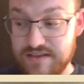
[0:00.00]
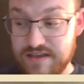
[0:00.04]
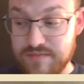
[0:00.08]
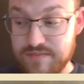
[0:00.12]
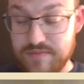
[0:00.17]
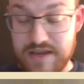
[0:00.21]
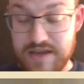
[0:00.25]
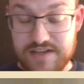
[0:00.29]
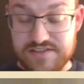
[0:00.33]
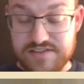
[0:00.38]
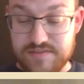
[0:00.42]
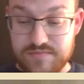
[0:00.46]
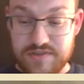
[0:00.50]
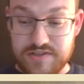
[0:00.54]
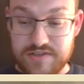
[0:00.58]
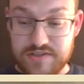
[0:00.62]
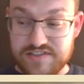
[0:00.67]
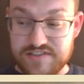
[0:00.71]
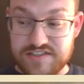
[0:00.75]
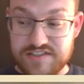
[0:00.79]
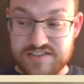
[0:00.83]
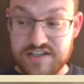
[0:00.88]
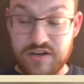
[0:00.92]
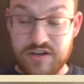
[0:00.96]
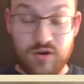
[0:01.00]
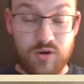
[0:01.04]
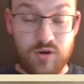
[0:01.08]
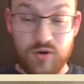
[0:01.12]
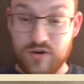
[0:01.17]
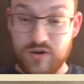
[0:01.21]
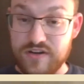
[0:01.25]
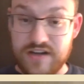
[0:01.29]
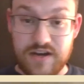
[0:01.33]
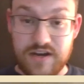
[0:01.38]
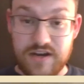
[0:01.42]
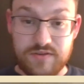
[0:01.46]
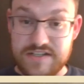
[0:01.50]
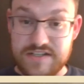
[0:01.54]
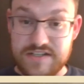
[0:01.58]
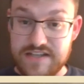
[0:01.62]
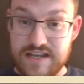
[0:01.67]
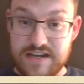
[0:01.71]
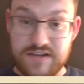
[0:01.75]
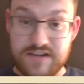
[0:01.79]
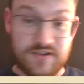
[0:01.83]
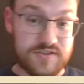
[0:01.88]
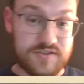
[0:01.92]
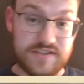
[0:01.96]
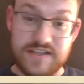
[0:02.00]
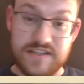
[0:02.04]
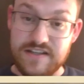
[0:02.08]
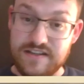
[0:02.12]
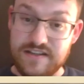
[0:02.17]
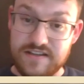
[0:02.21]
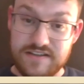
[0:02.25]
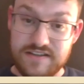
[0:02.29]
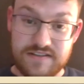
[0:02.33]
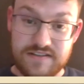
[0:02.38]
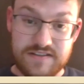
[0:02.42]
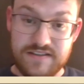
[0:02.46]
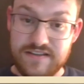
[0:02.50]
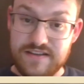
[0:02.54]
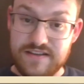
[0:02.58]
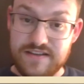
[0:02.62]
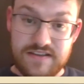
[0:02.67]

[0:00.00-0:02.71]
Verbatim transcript: amazing because it's an ordinary day, nothing